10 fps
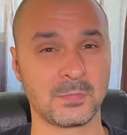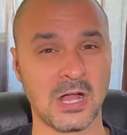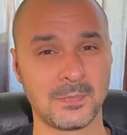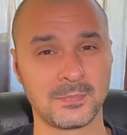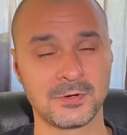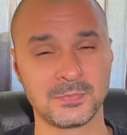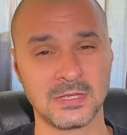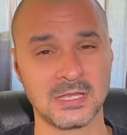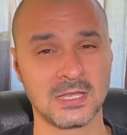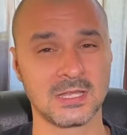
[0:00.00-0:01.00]
upper
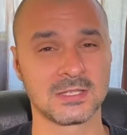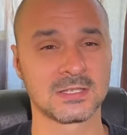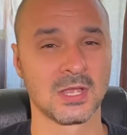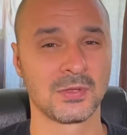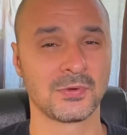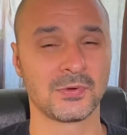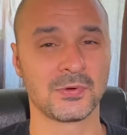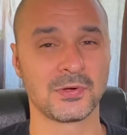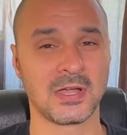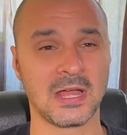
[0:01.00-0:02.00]
mids
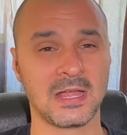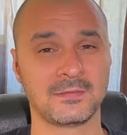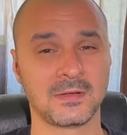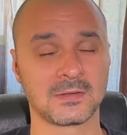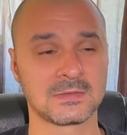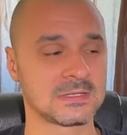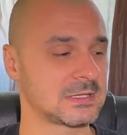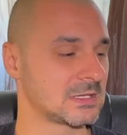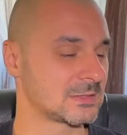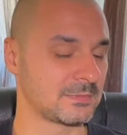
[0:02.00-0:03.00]
or higher
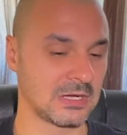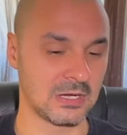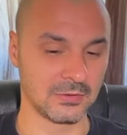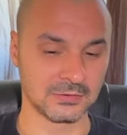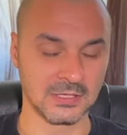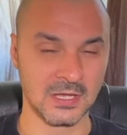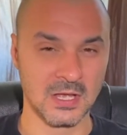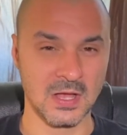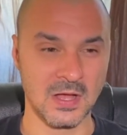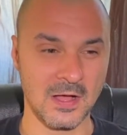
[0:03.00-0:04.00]
frequencies, about
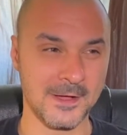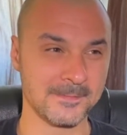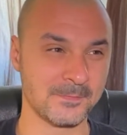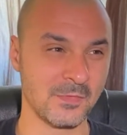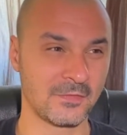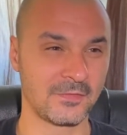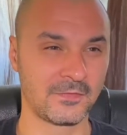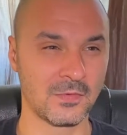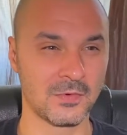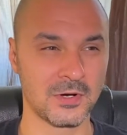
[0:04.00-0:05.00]

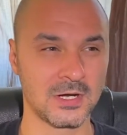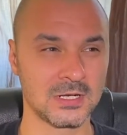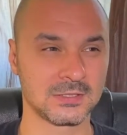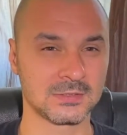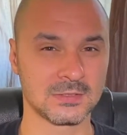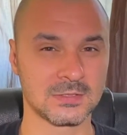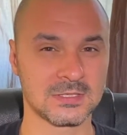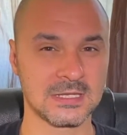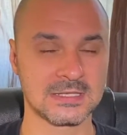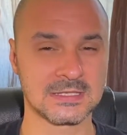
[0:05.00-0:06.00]
4 to
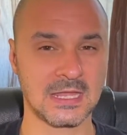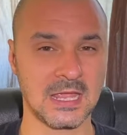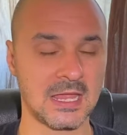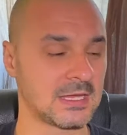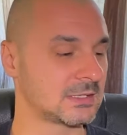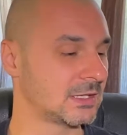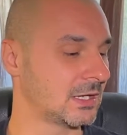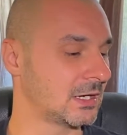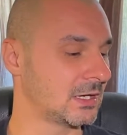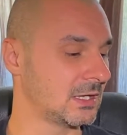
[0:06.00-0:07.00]
6K,
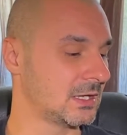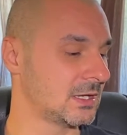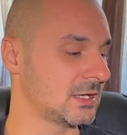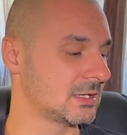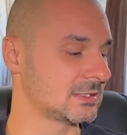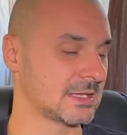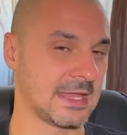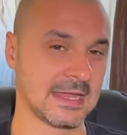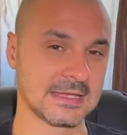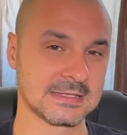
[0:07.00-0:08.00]
there is
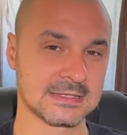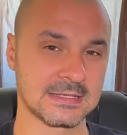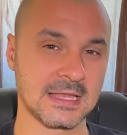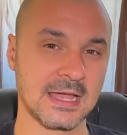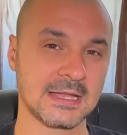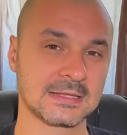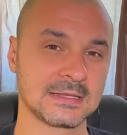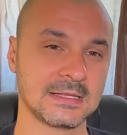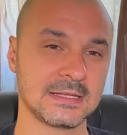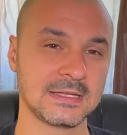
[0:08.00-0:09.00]
a
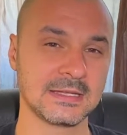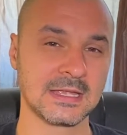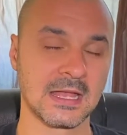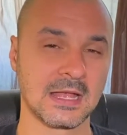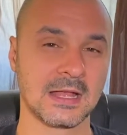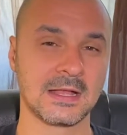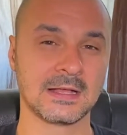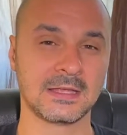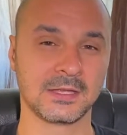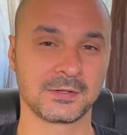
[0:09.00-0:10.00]
slightly
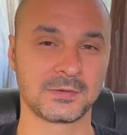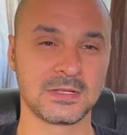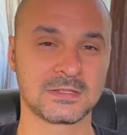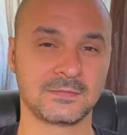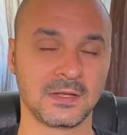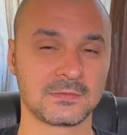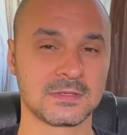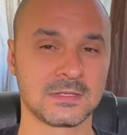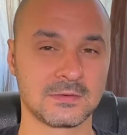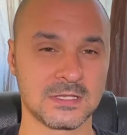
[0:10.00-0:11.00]
increased
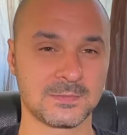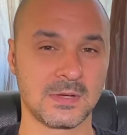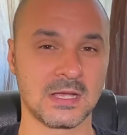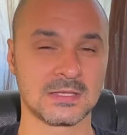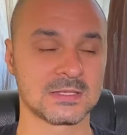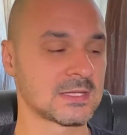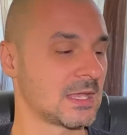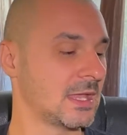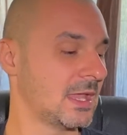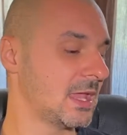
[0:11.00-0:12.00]
frequency response,
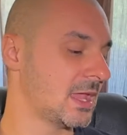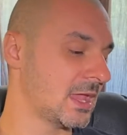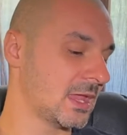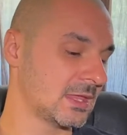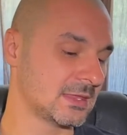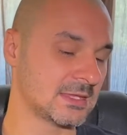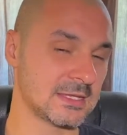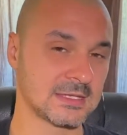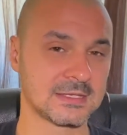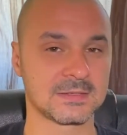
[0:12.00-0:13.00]
and
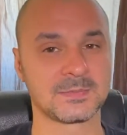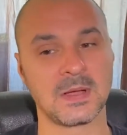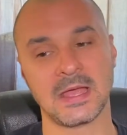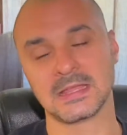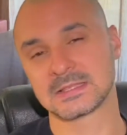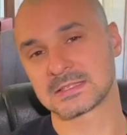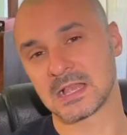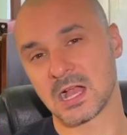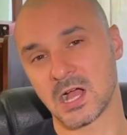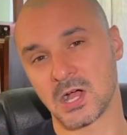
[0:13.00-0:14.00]
this might
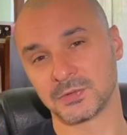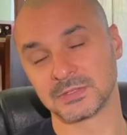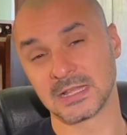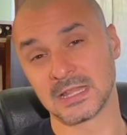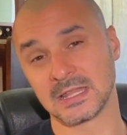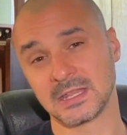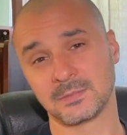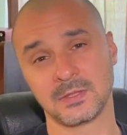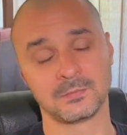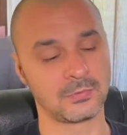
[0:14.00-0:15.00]
sound a little
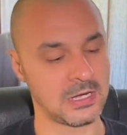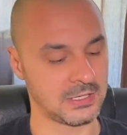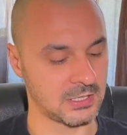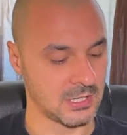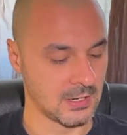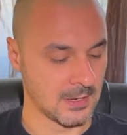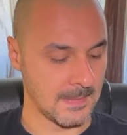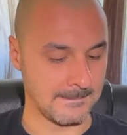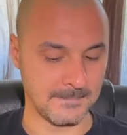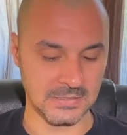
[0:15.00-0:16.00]
bit brighter,
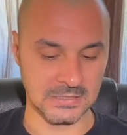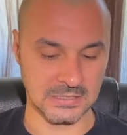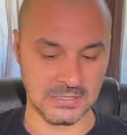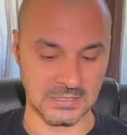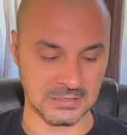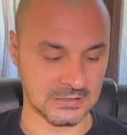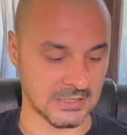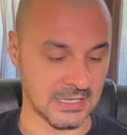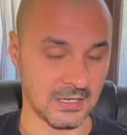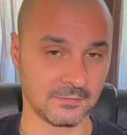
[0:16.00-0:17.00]
but
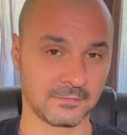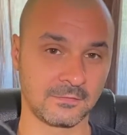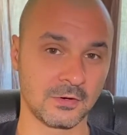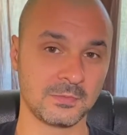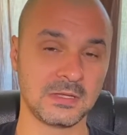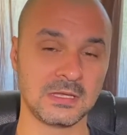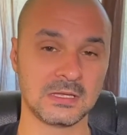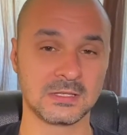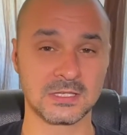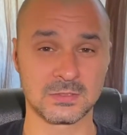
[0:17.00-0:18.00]
again, for
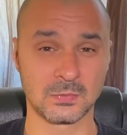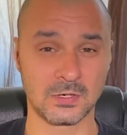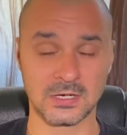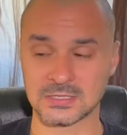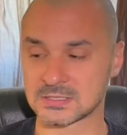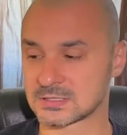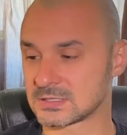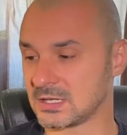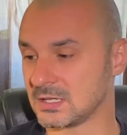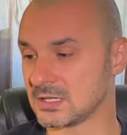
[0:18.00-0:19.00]
me this works.
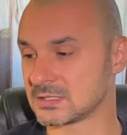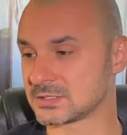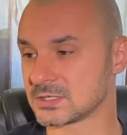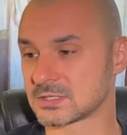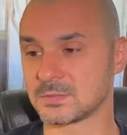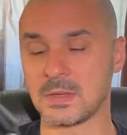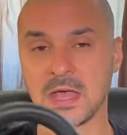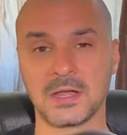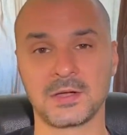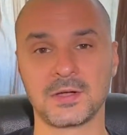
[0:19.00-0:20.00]
It's just a
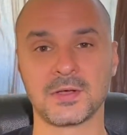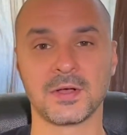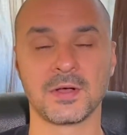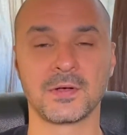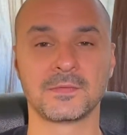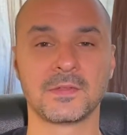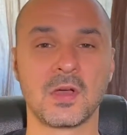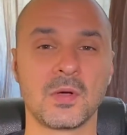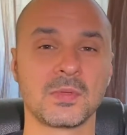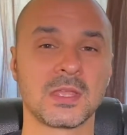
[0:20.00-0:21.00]
matter of
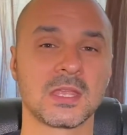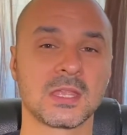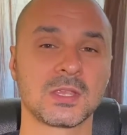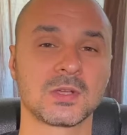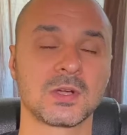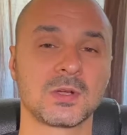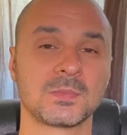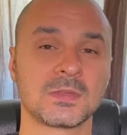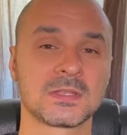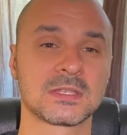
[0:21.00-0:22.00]
knowing your
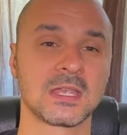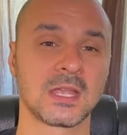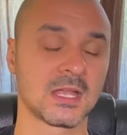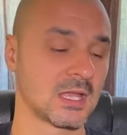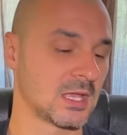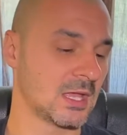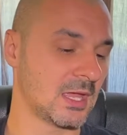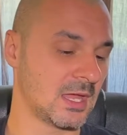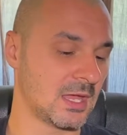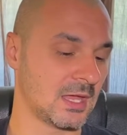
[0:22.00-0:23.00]
music
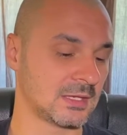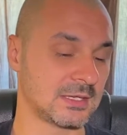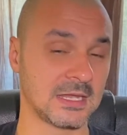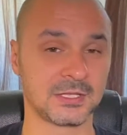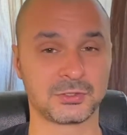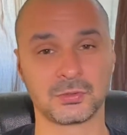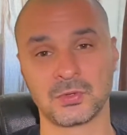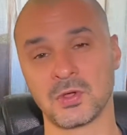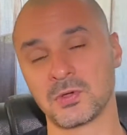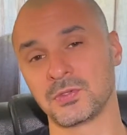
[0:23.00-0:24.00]
and getting to
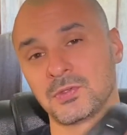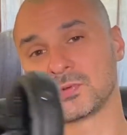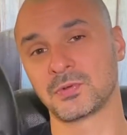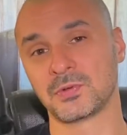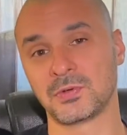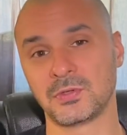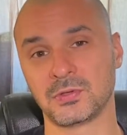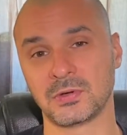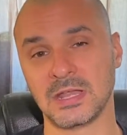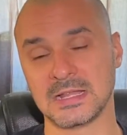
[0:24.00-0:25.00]
know
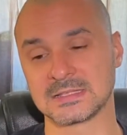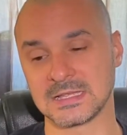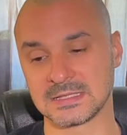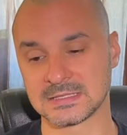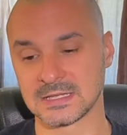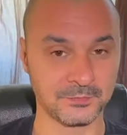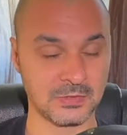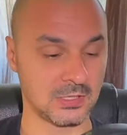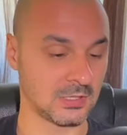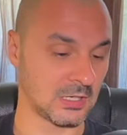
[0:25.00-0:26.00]
your headsets.
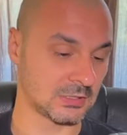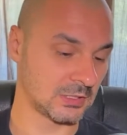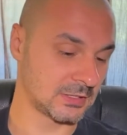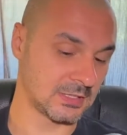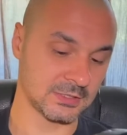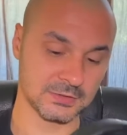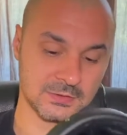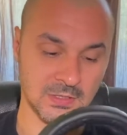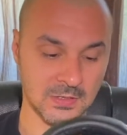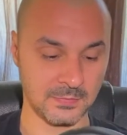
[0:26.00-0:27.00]
Another thing to
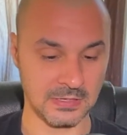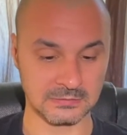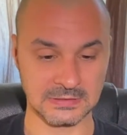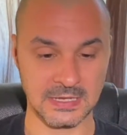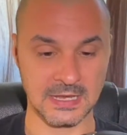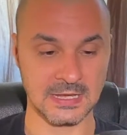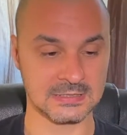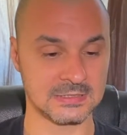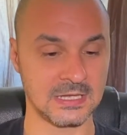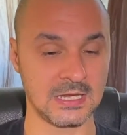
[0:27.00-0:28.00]
talk about
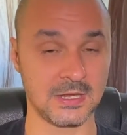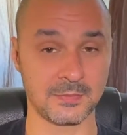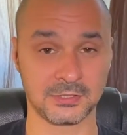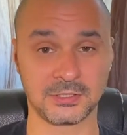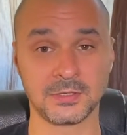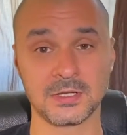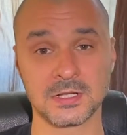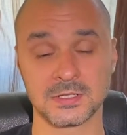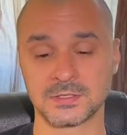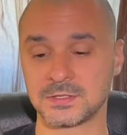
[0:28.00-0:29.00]
is the
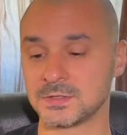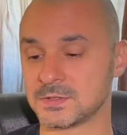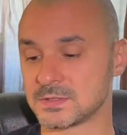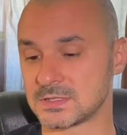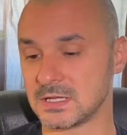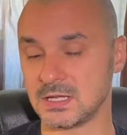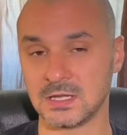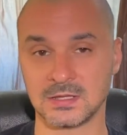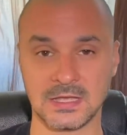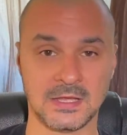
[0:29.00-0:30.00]
materials used
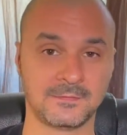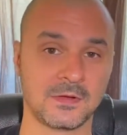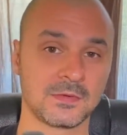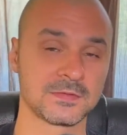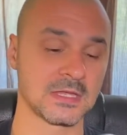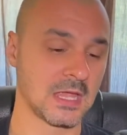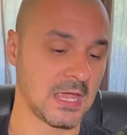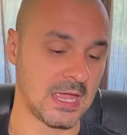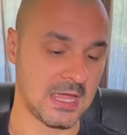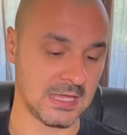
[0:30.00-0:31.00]
in the headphones,
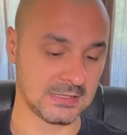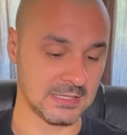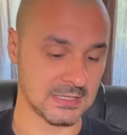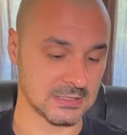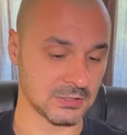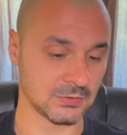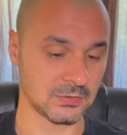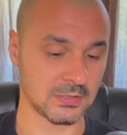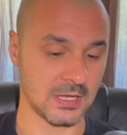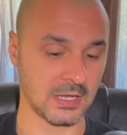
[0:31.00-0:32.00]
and this look
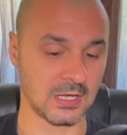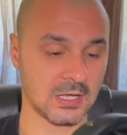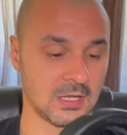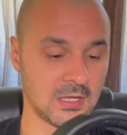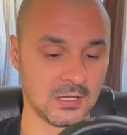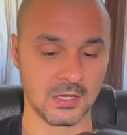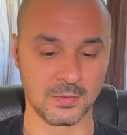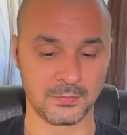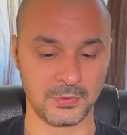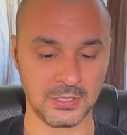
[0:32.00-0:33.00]
like a
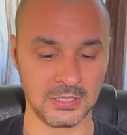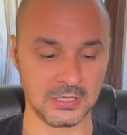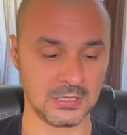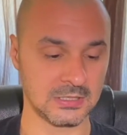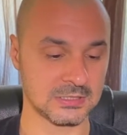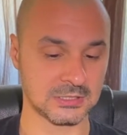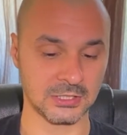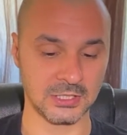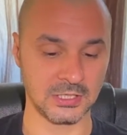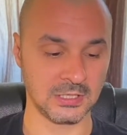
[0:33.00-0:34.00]
pretty
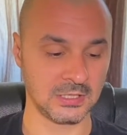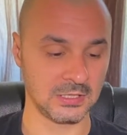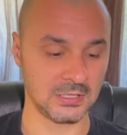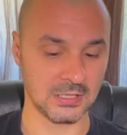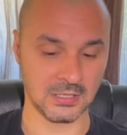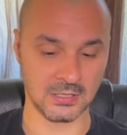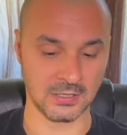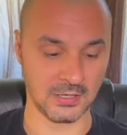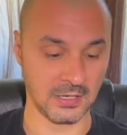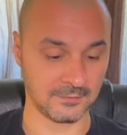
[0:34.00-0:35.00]
sturdy
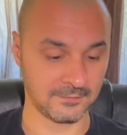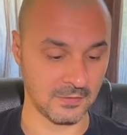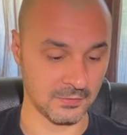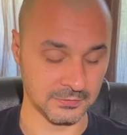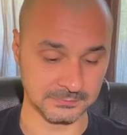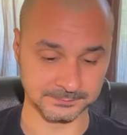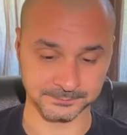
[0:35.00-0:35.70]
headphone.